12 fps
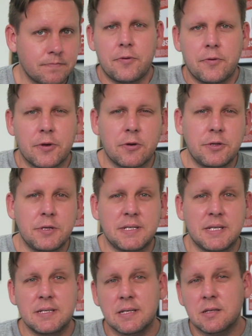The good news
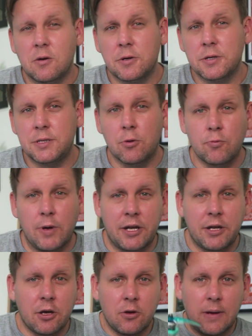is, as long as your
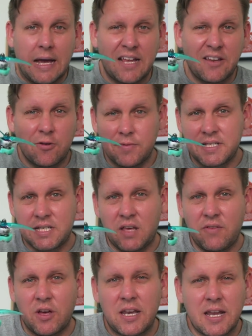radio and your
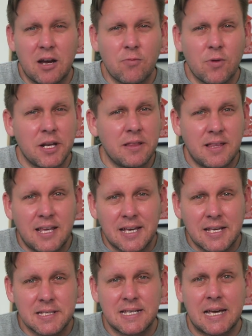receiver are now running the
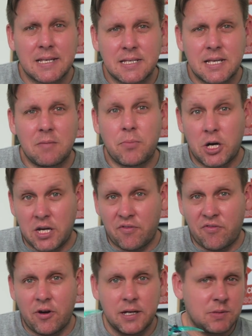exact same binding
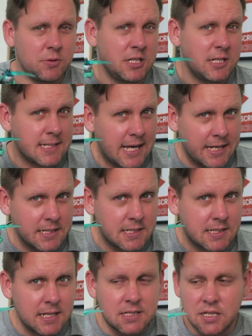phrase, which is case
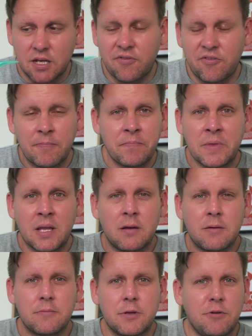sensitive,
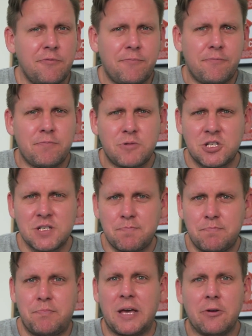you've
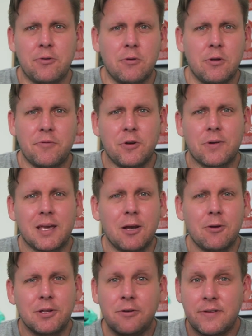just bound all of your gear
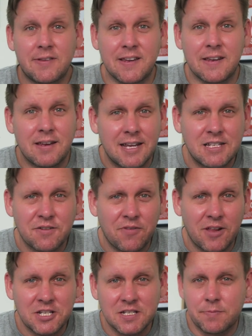and you didn't need to
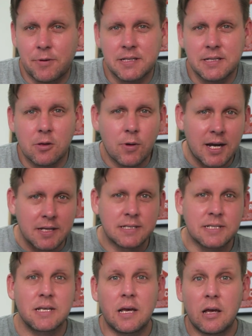flash Express
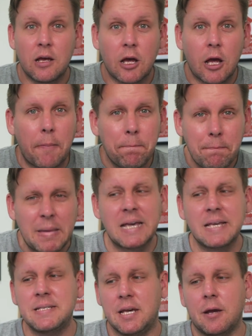LRS.
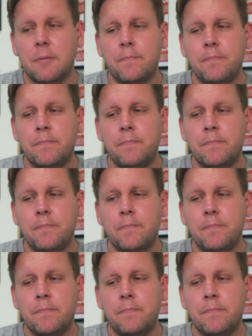Amazing.